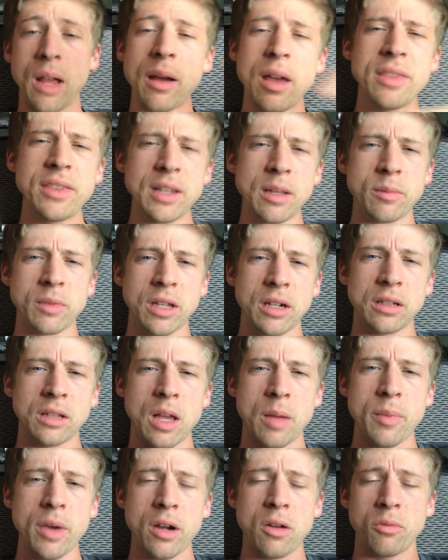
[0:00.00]
I, I think I'm getting a
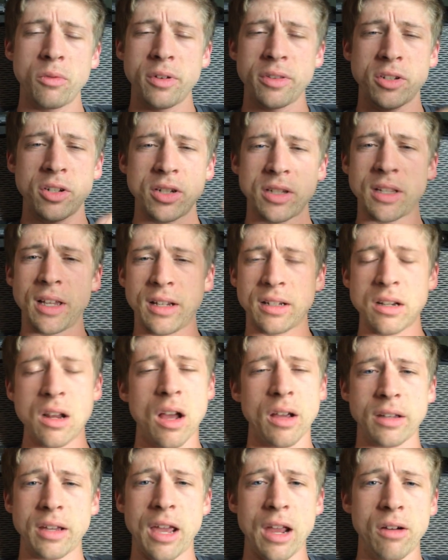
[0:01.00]
lot better with just like
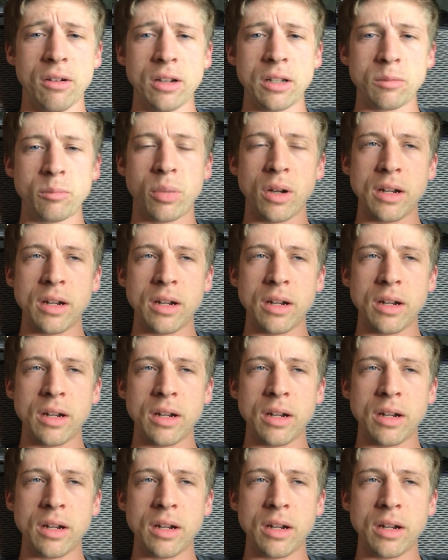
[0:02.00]
not caring.